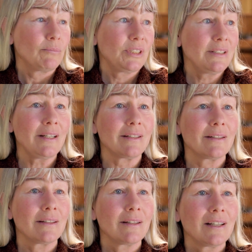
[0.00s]
But they did.
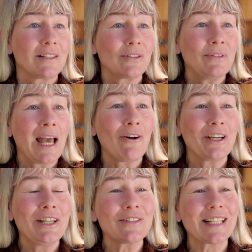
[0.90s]
So now
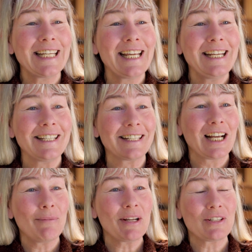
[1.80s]
here's a Canadian
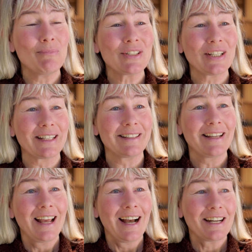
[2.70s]
coming to Michigan,
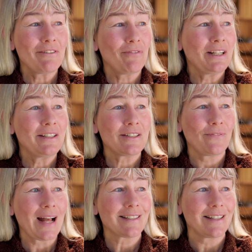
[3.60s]
and I find this
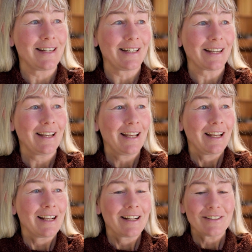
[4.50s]
fascinating.
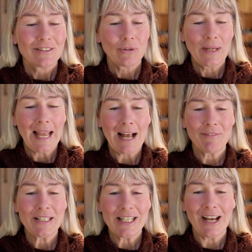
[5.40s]
So we
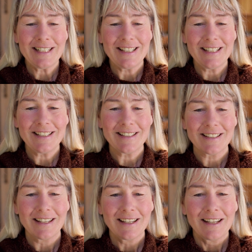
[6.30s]
have in the
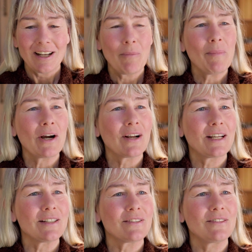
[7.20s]
90s,
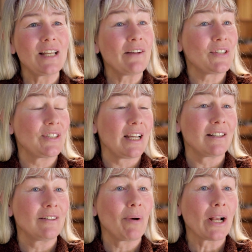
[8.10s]
Americans
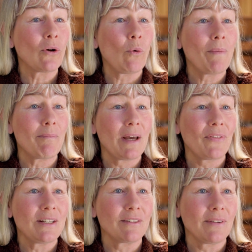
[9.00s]
devastated by coal bed
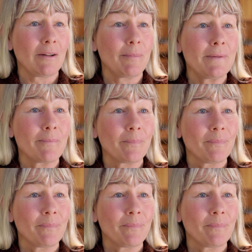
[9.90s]
methane development.